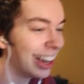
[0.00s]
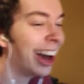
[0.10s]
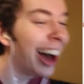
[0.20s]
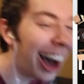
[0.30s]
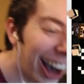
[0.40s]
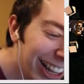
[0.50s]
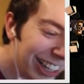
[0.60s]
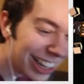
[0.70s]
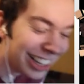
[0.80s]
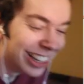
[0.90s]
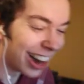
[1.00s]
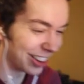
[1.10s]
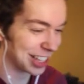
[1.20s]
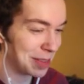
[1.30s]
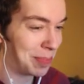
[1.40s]
I
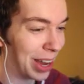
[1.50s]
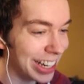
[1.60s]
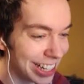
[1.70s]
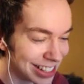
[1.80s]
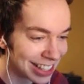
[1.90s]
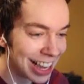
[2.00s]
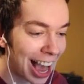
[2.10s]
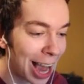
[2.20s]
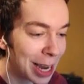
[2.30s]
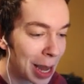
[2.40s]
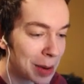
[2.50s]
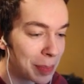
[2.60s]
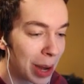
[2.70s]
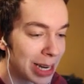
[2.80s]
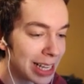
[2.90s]
was like buddies. I got a
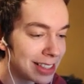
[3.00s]
buddy.